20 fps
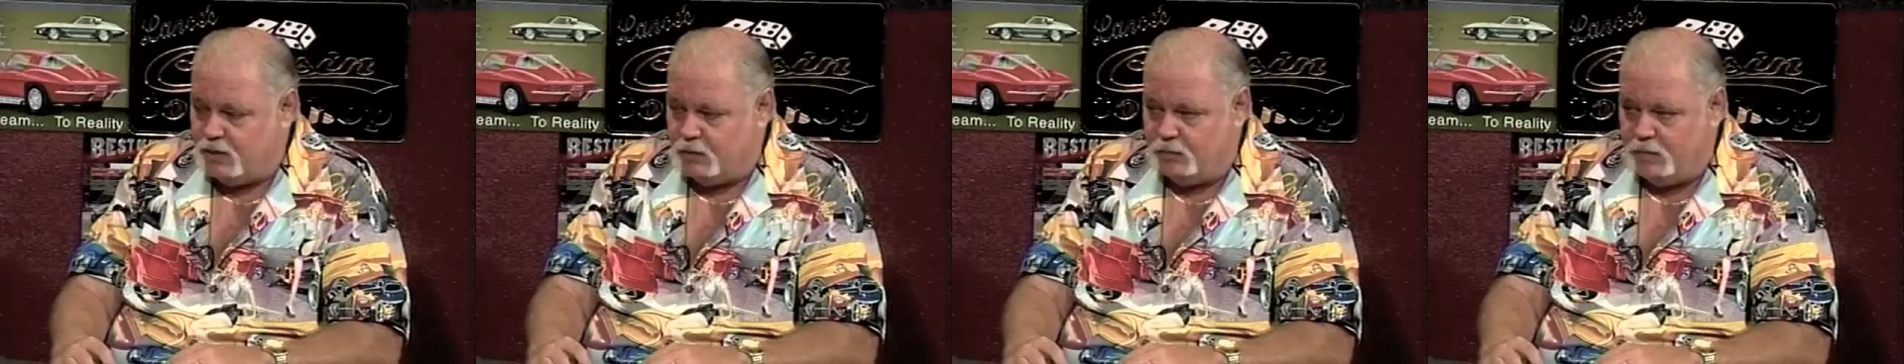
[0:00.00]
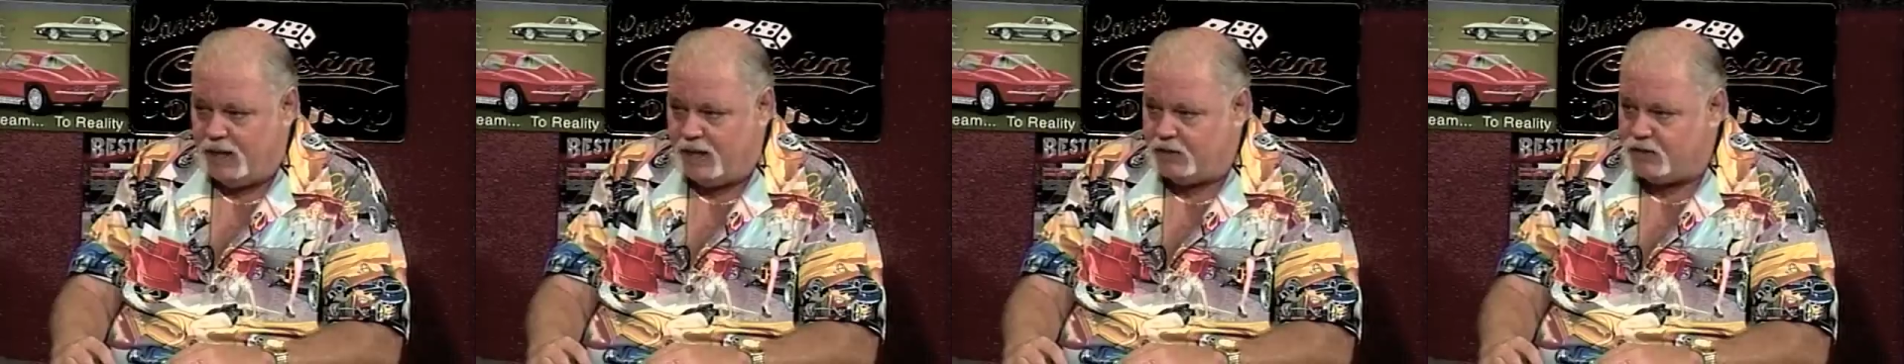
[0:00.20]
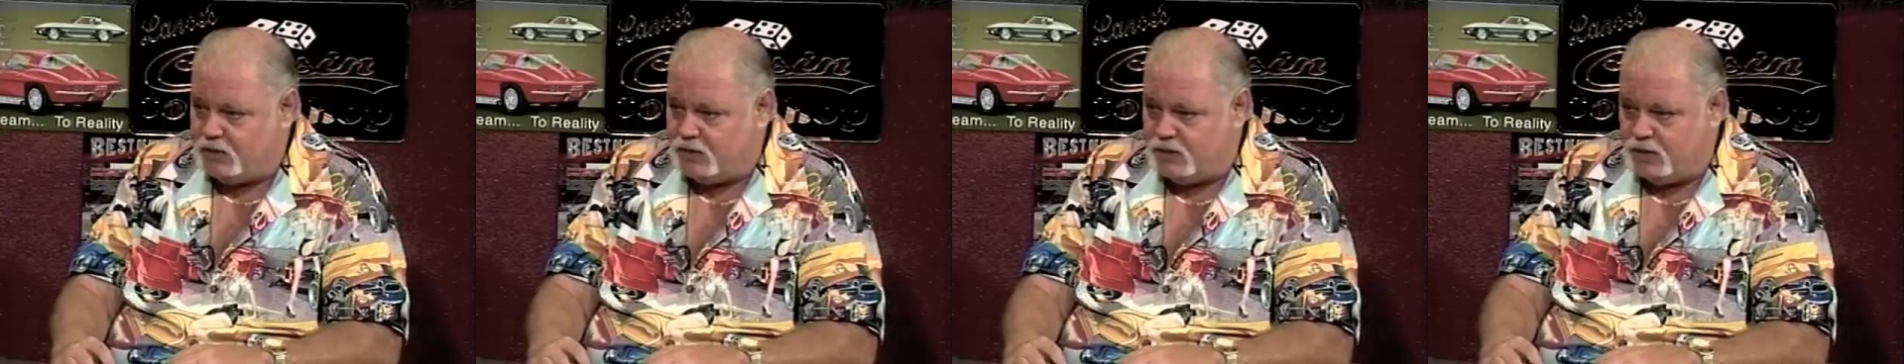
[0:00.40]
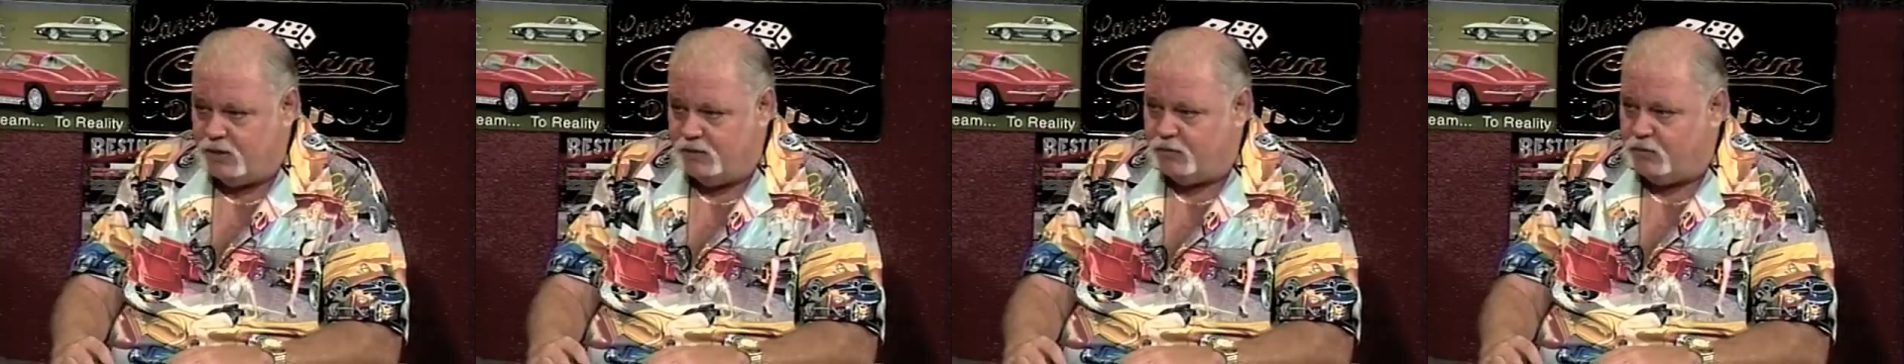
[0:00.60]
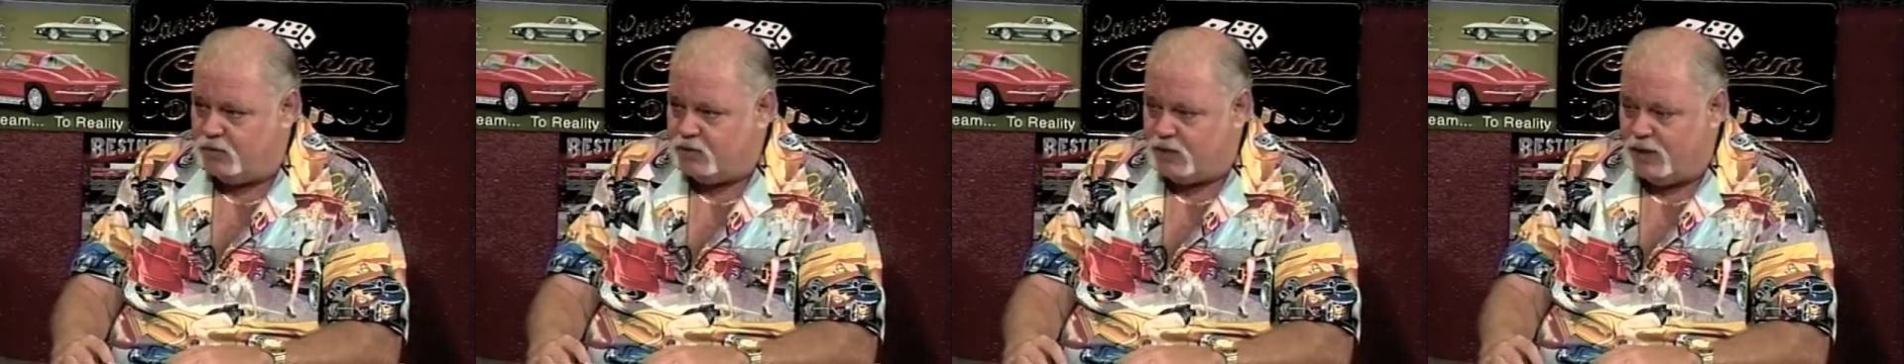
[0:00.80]
batch of
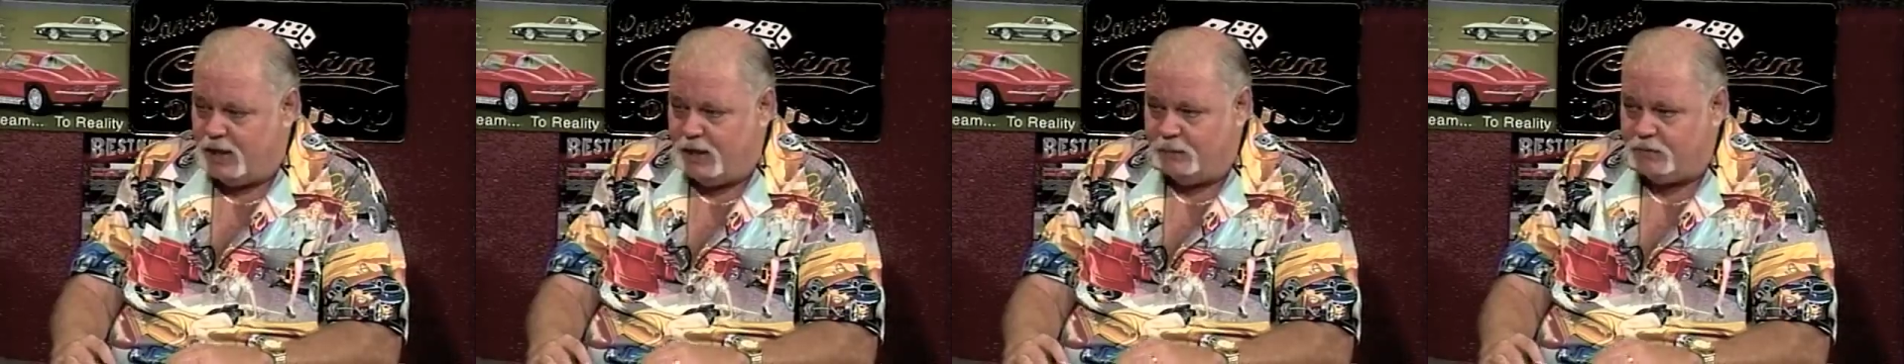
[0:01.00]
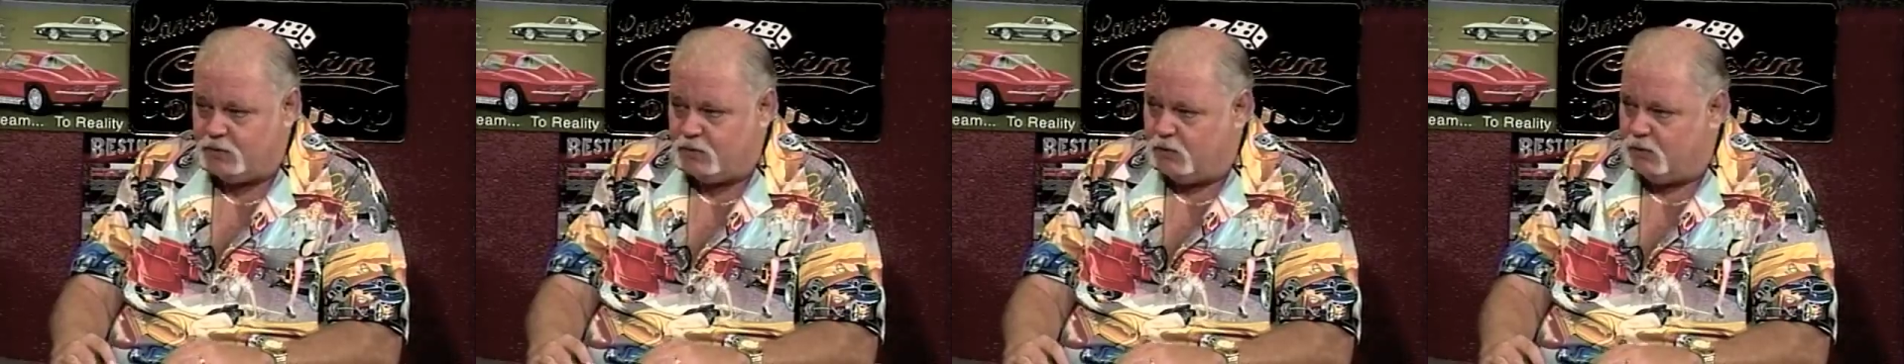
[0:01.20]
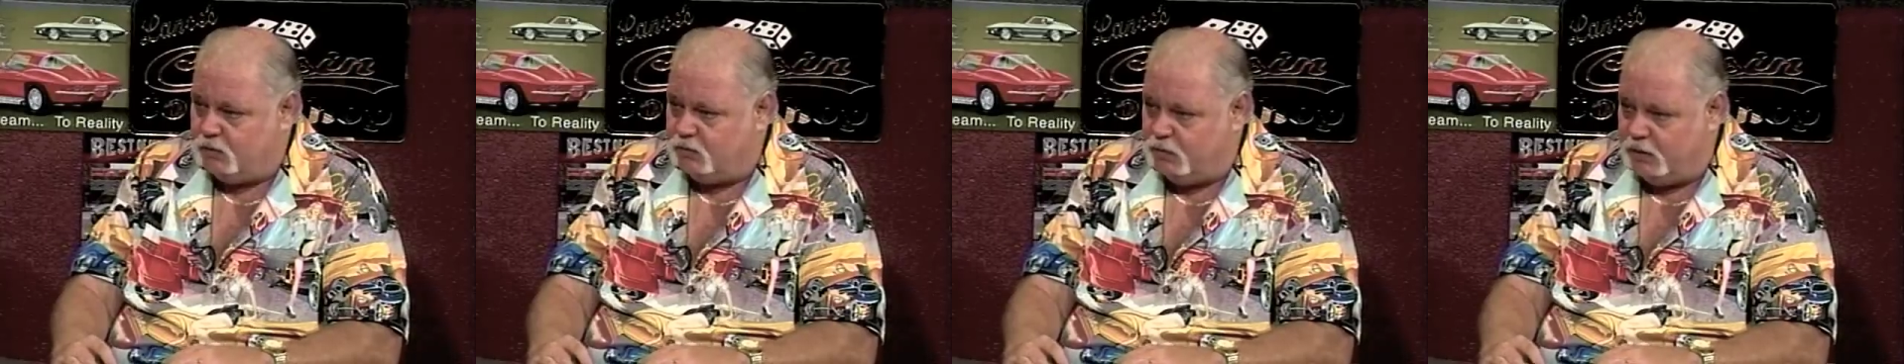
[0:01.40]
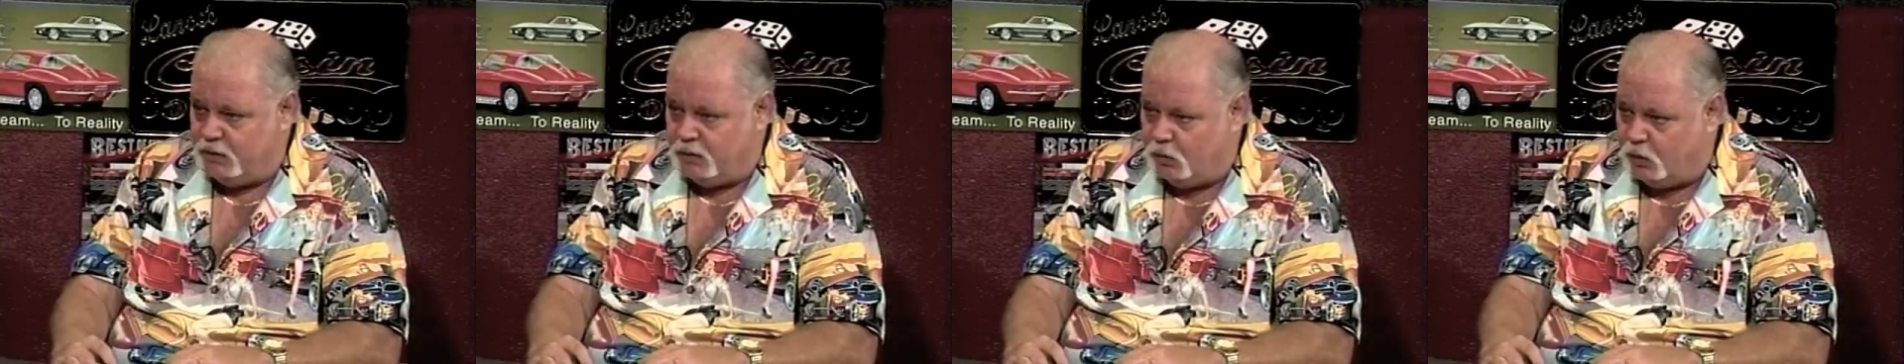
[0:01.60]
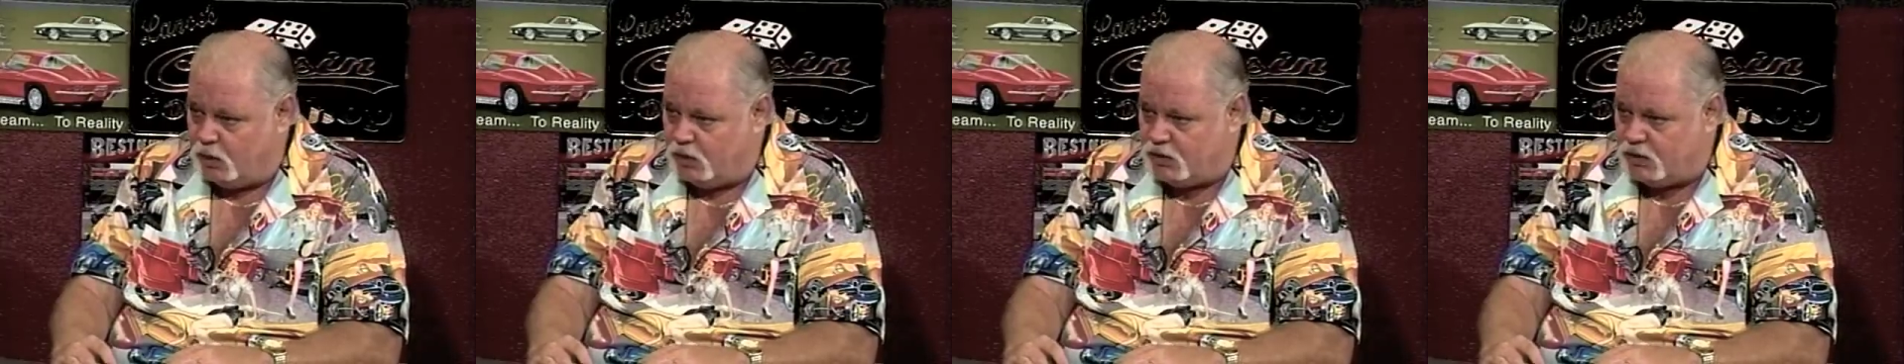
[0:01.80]
stuff was absolutely
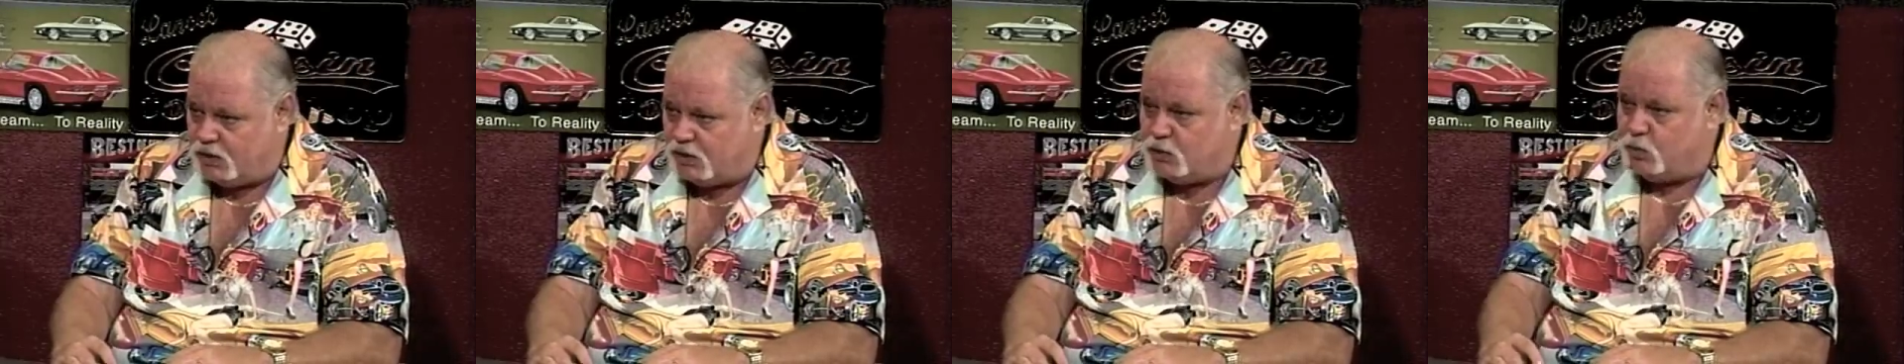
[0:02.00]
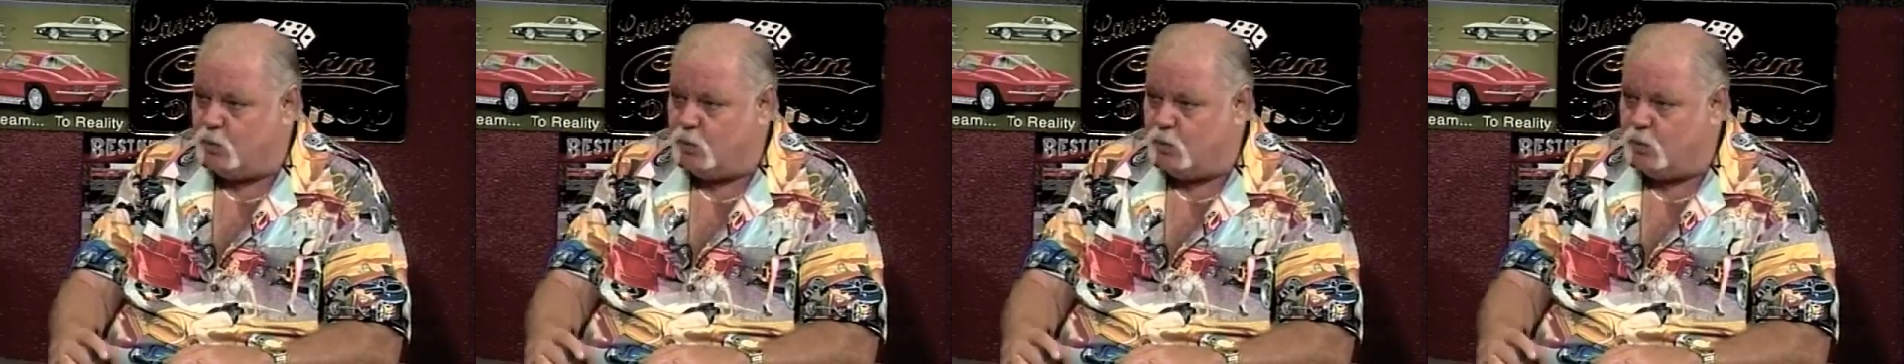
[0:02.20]
gorgeous, yep.